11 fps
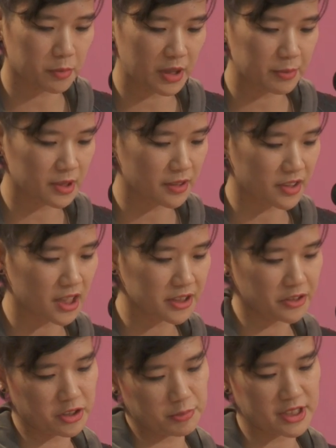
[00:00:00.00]
people of color
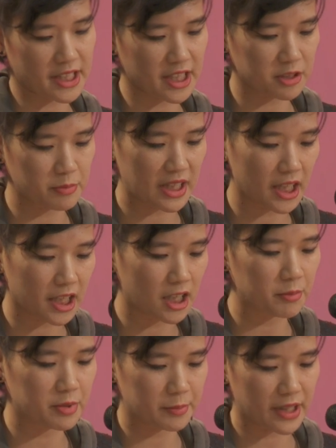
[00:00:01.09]
group together, making
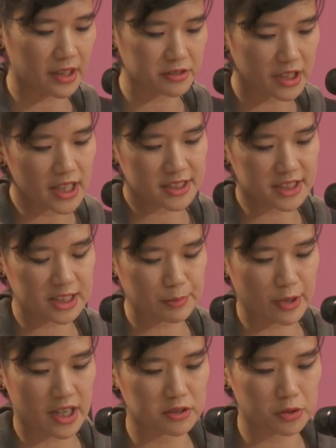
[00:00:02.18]
up about six
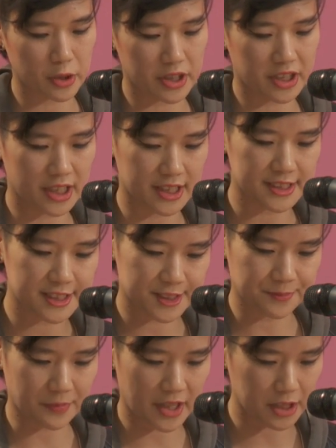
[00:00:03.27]
brown queer kids,
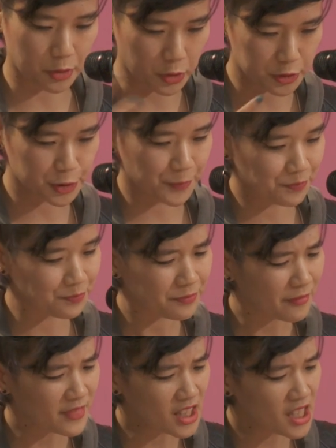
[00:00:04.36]
end quote.
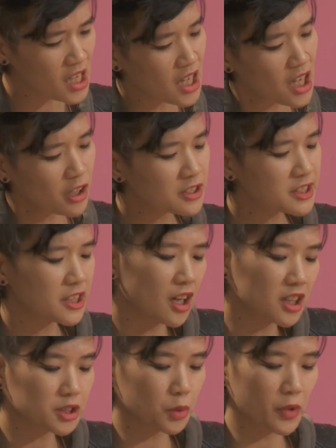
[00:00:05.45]
Osa
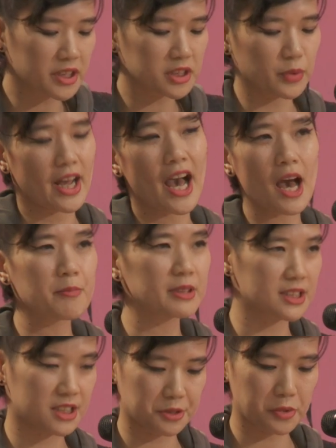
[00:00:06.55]
also wonders what
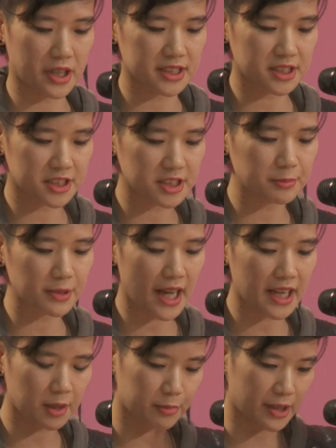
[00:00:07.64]
happens to us, to the
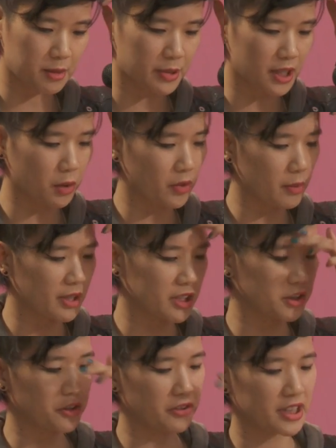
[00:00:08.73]
black and brown punk women
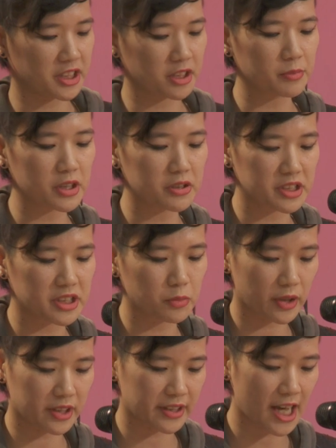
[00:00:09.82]
who created communion
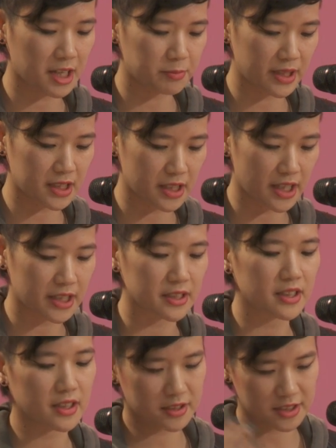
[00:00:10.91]
where there had been none.
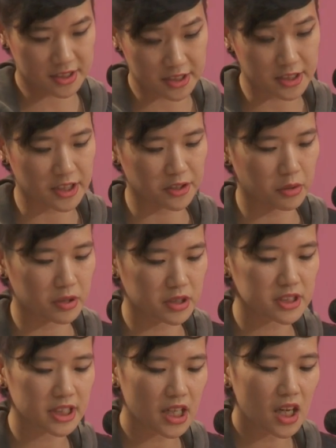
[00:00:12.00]
This is another
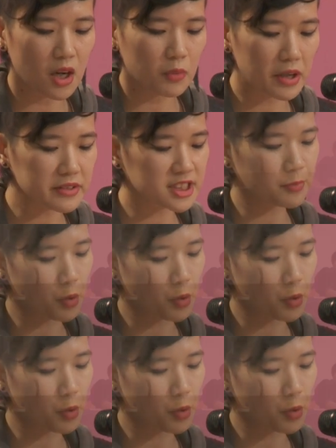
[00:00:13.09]
quote. What was the